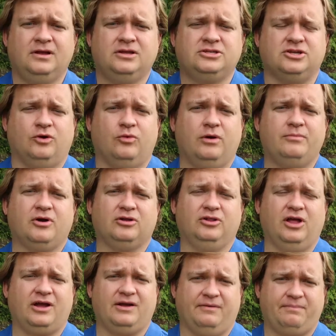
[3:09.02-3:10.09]
So one more
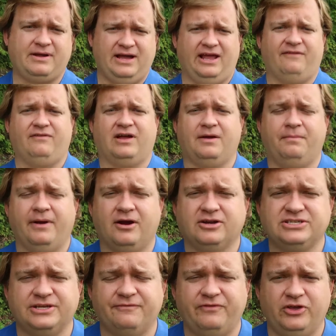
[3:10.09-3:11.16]
look of kind of a
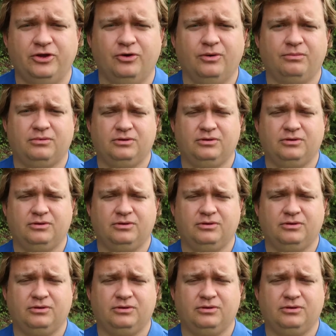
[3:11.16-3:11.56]
comparison view.